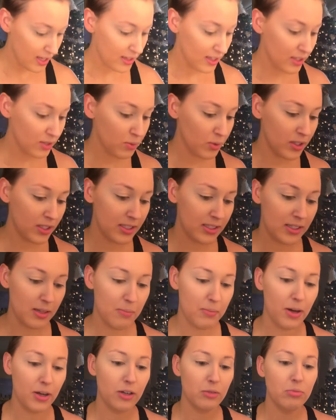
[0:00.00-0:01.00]
This one is the
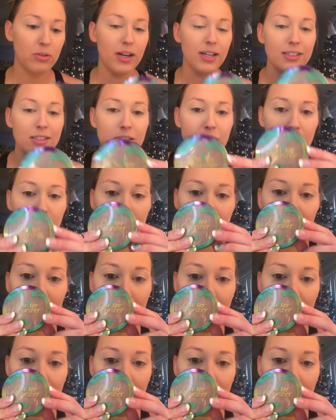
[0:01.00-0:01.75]
Butter Bronzer.